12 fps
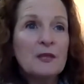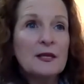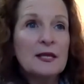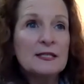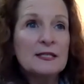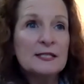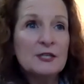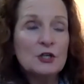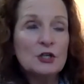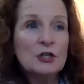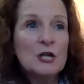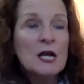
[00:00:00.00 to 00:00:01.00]

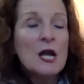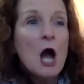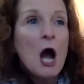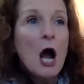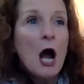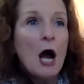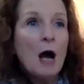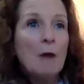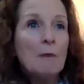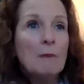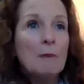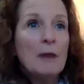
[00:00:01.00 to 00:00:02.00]
consider
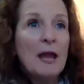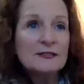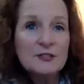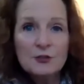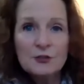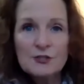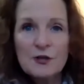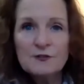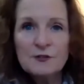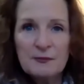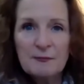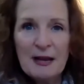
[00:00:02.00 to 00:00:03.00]
asking yourself
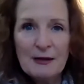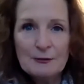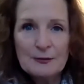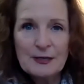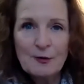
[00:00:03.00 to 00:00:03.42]
some empowering